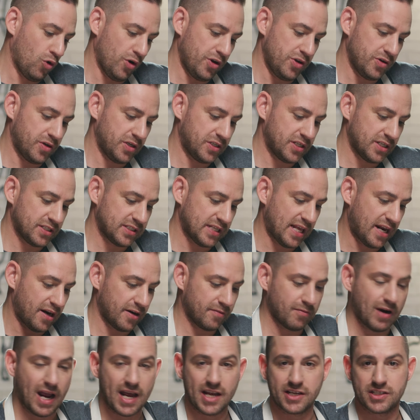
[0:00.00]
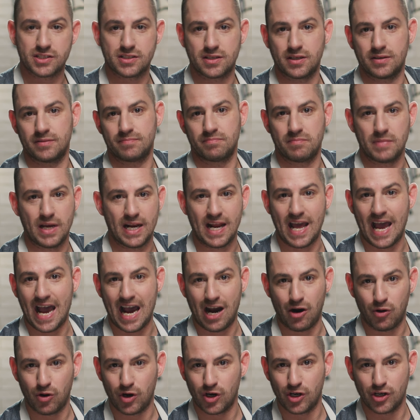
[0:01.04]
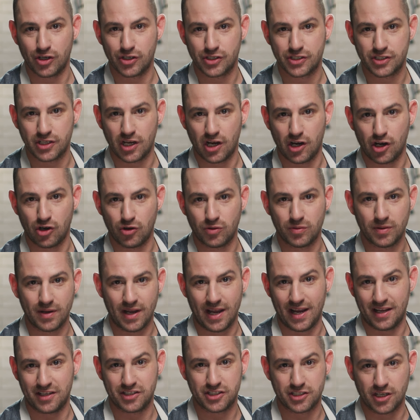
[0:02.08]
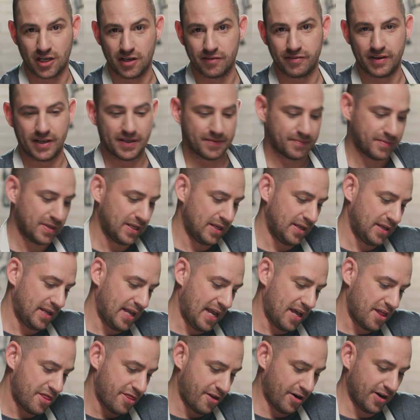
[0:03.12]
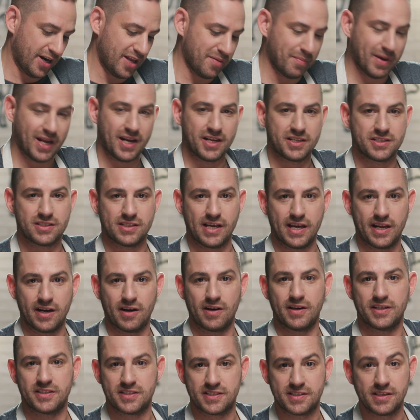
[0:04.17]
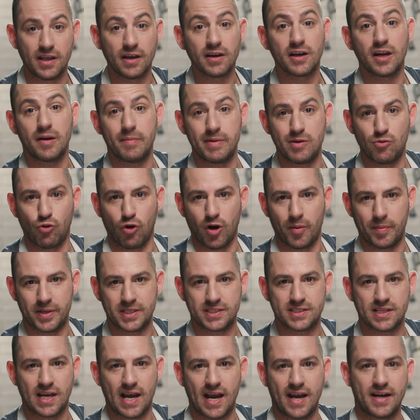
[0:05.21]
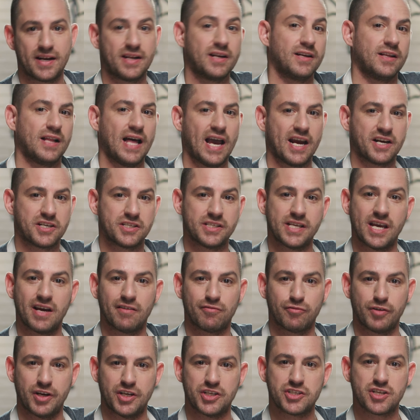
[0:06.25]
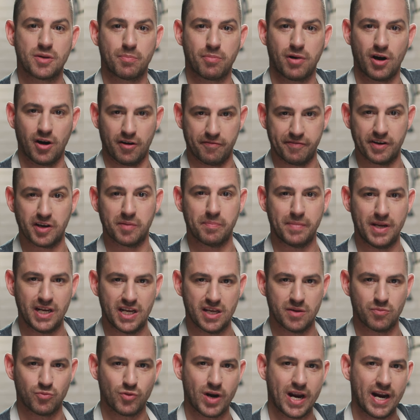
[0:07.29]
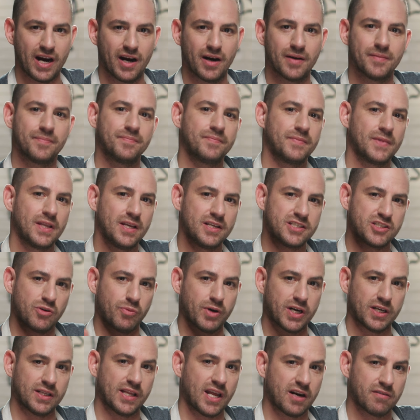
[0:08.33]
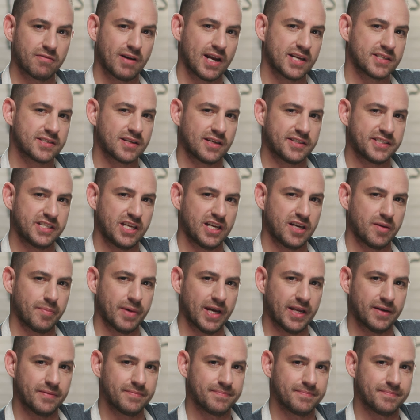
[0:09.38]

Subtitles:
you can just let it rest an hour or so and serve it. 30 minutes later, it's still gonna be warm inside. It'll actually have reached a perfect medium rare. So we're gonna let it rest. I'll see you in a bit.